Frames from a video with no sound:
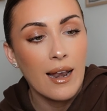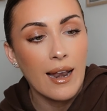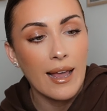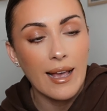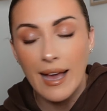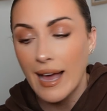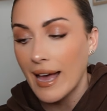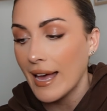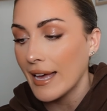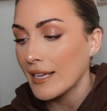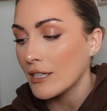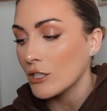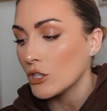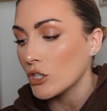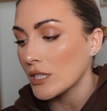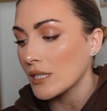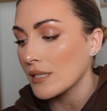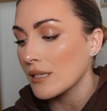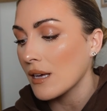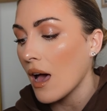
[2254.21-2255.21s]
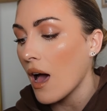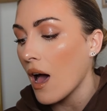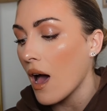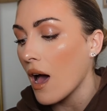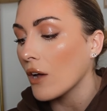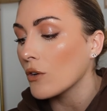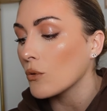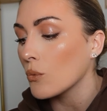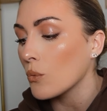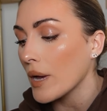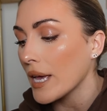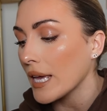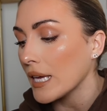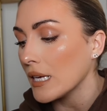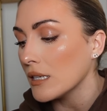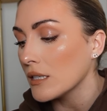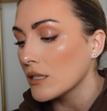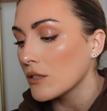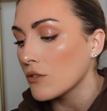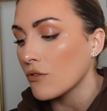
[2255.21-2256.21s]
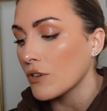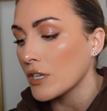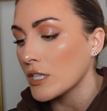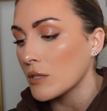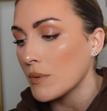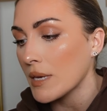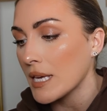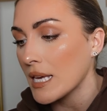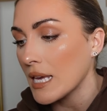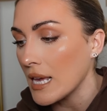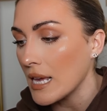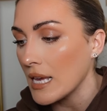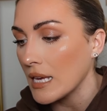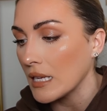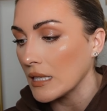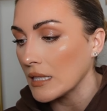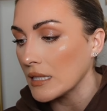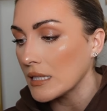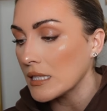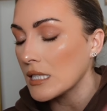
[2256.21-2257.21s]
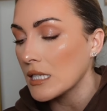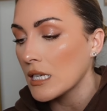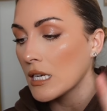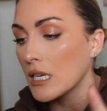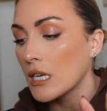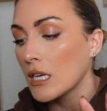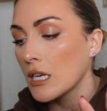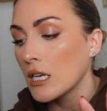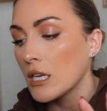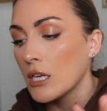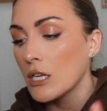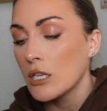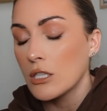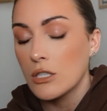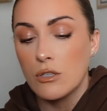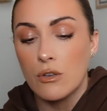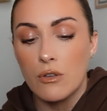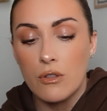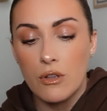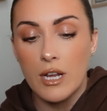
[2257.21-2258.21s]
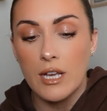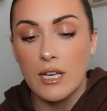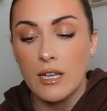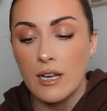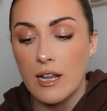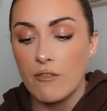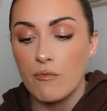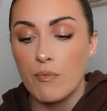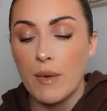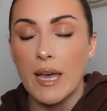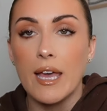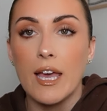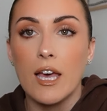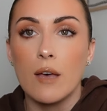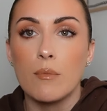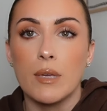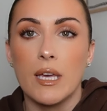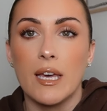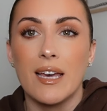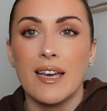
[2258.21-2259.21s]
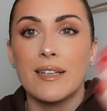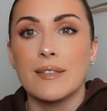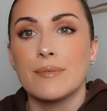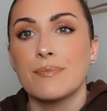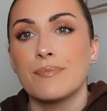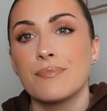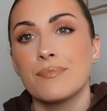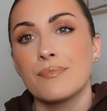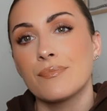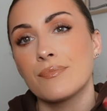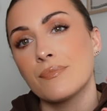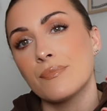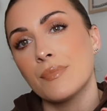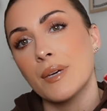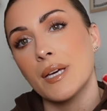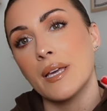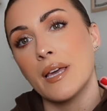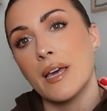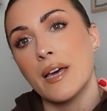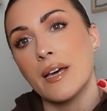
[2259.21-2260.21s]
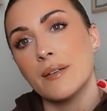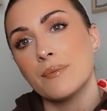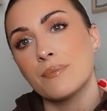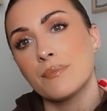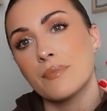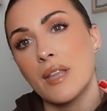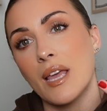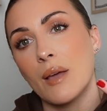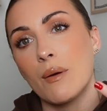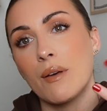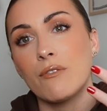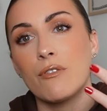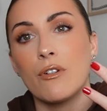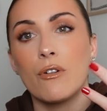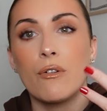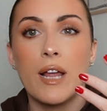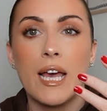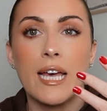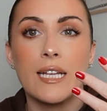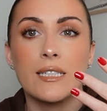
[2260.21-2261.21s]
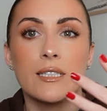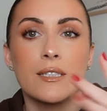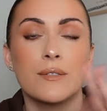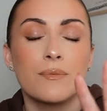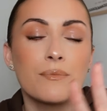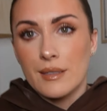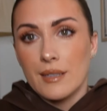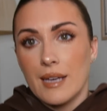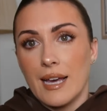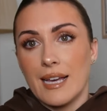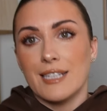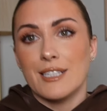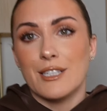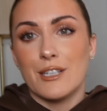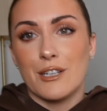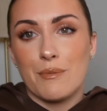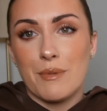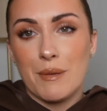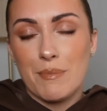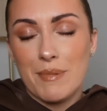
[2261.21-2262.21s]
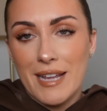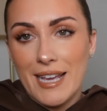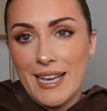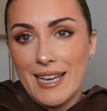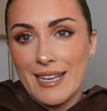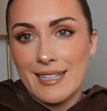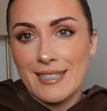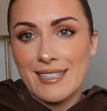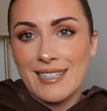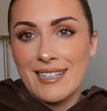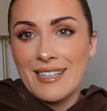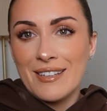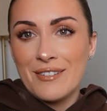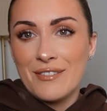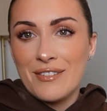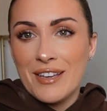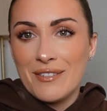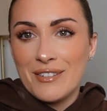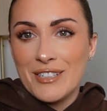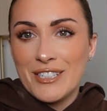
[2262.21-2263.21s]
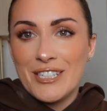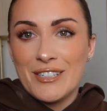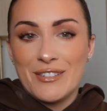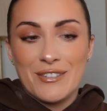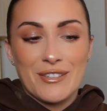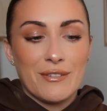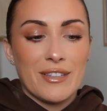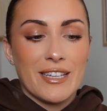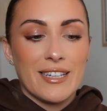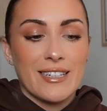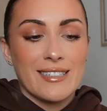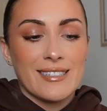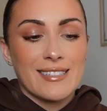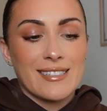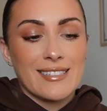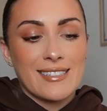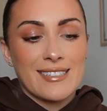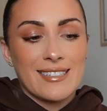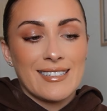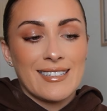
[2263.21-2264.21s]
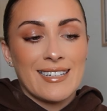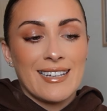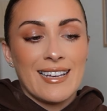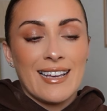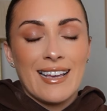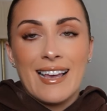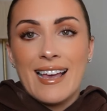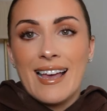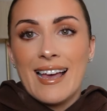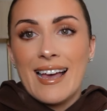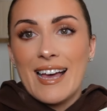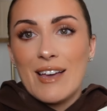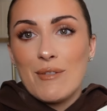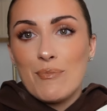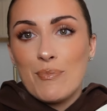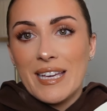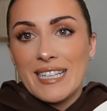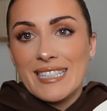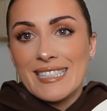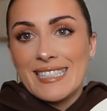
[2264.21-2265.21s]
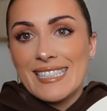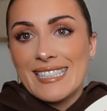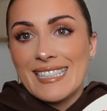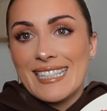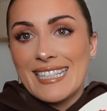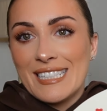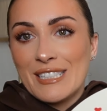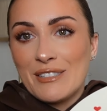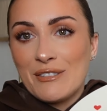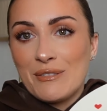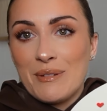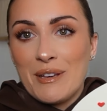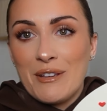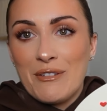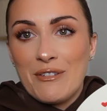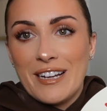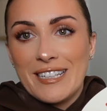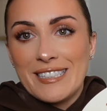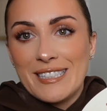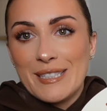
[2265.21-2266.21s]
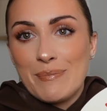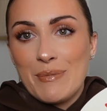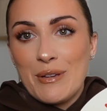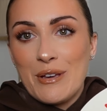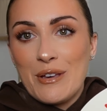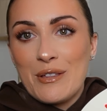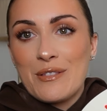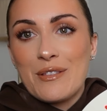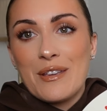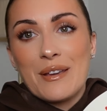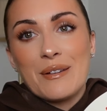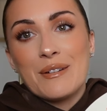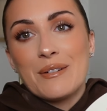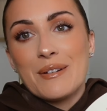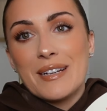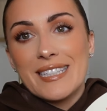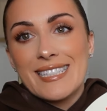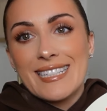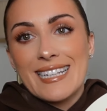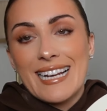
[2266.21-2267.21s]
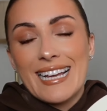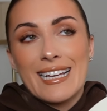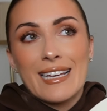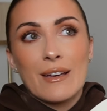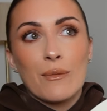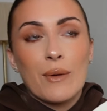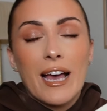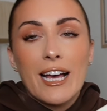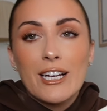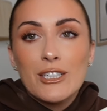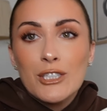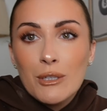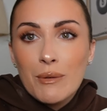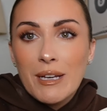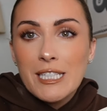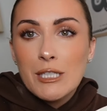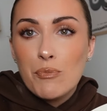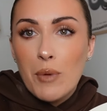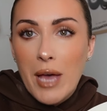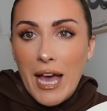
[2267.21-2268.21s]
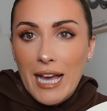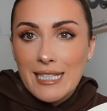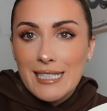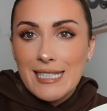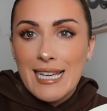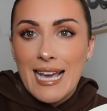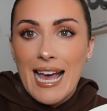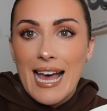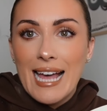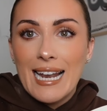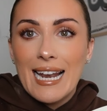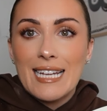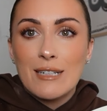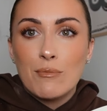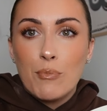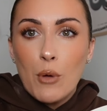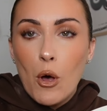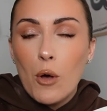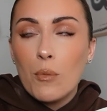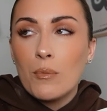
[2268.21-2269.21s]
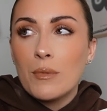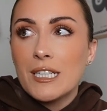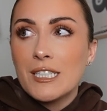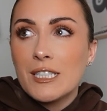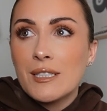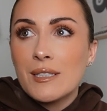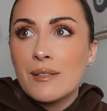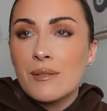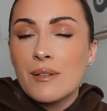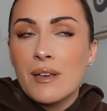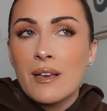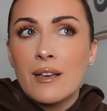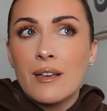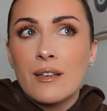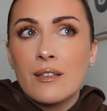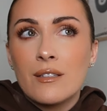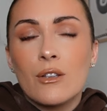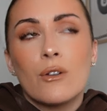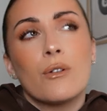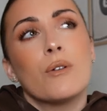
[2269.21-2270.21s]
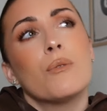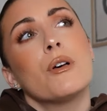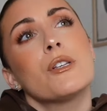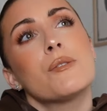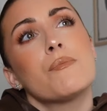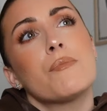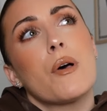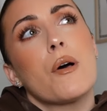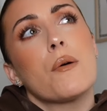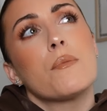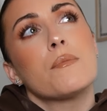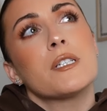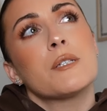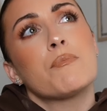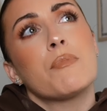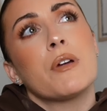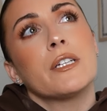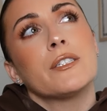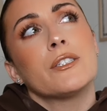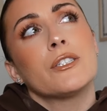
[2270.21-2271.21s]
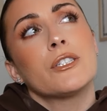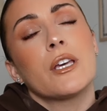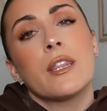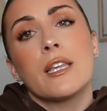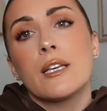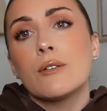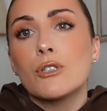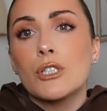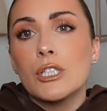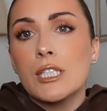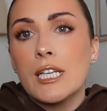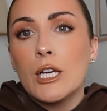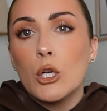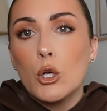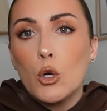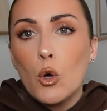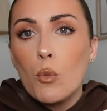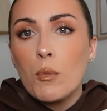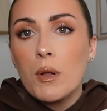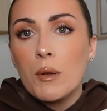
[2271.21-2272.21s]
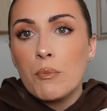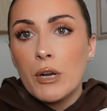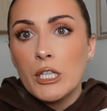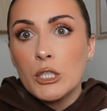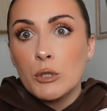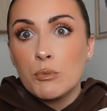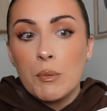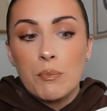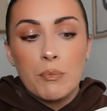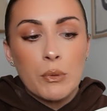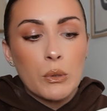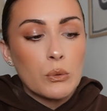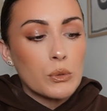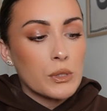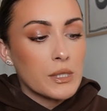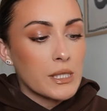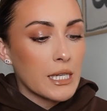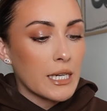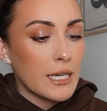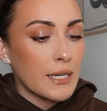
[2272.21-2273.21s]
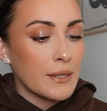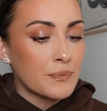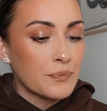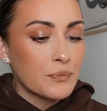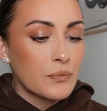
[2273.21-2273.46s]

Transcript: Like I just can't wait for it to be healed so that I can have up again. But yeah, I went for red. Guys, look at my plate. I haven't shown you this. I painted this for my friend's birthday. We went to like, we actually went to Bagatelle at bottomless, no it wasn't bottomless brunch. I think it was just like a normal brunch but boozy.